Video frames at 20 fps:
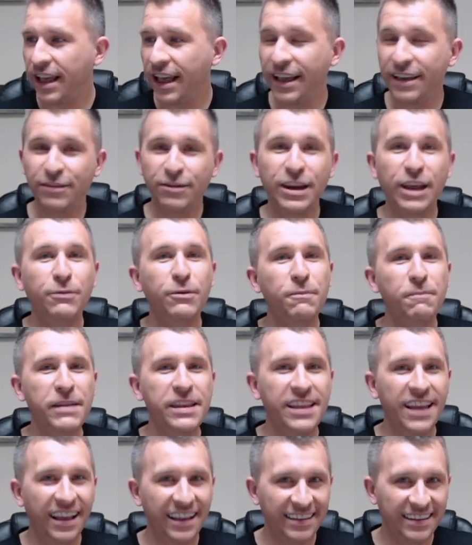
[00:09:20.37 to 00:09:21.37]
Astrid, it would be
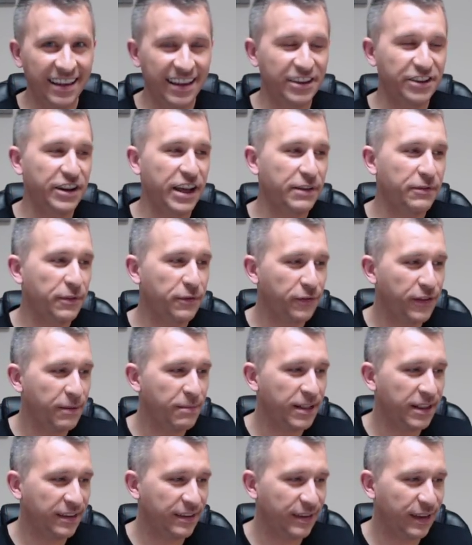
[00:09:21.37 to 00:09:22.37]
nice actually to have a
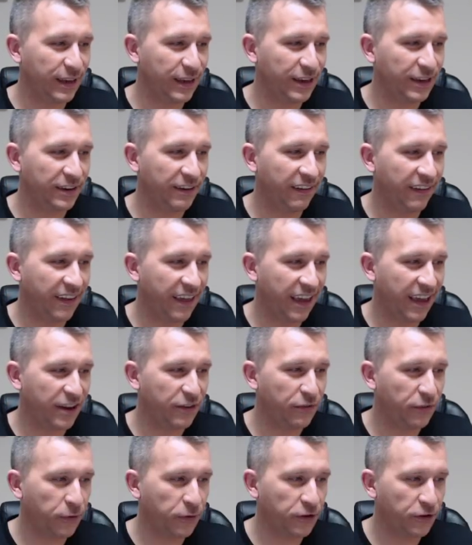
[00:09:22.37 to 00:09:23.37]
female singer again
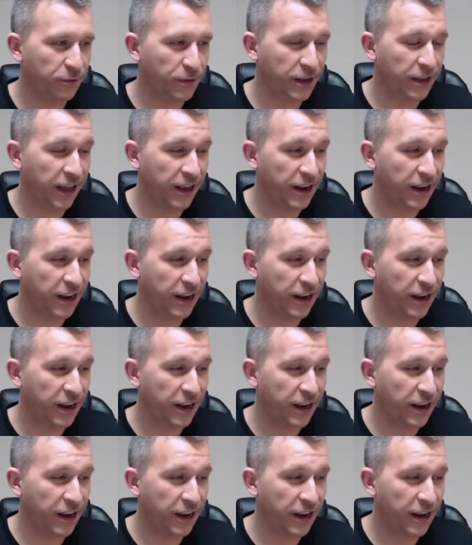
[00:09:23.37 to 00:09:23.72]
for Sweden.